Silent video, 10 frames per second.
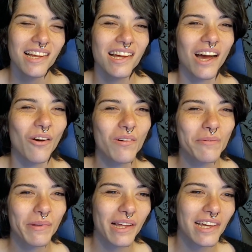I would
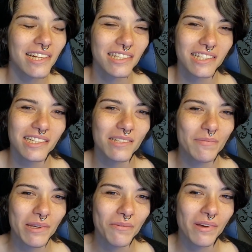play it just to
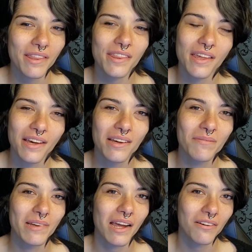be with them
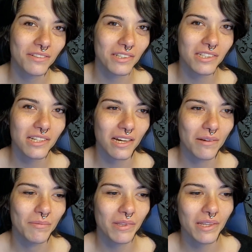and have a good
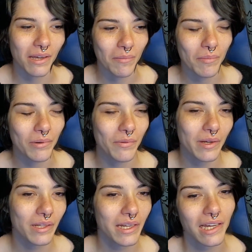time with them, but
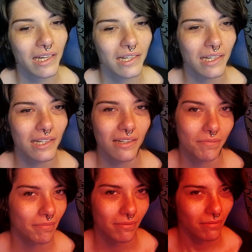really,
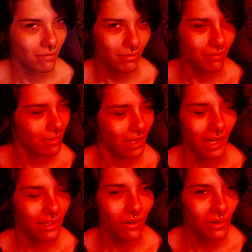I
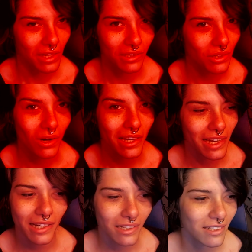don't enjoy
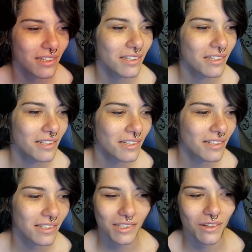it.
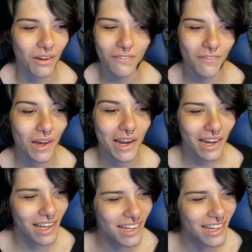It's not fun.